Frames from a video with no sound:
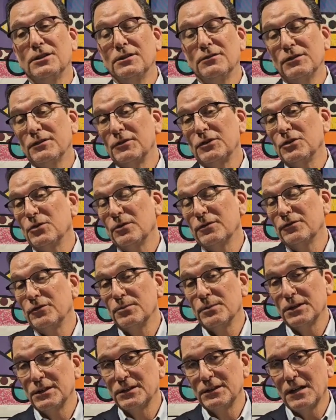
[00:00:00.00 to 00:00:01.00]
and even if you do a
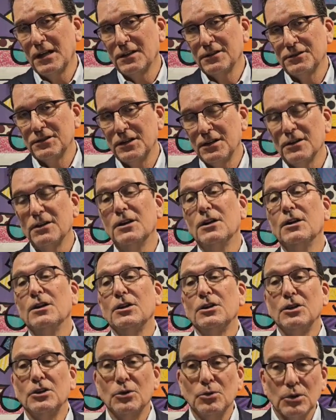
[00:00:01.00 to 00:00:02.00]
few million dollars a year,
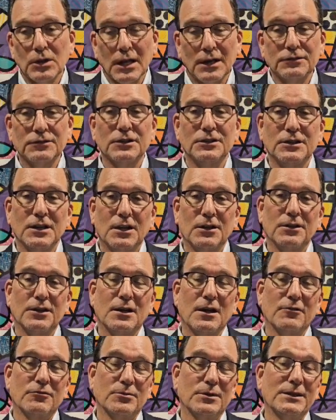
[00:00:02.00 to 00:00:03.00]
you will have to tell
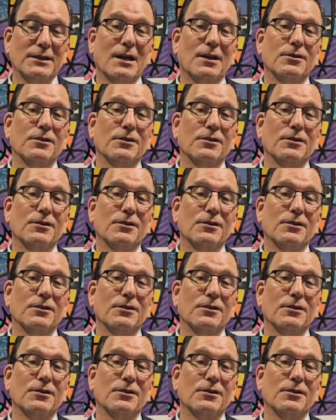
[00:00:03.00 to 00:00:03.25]
the government.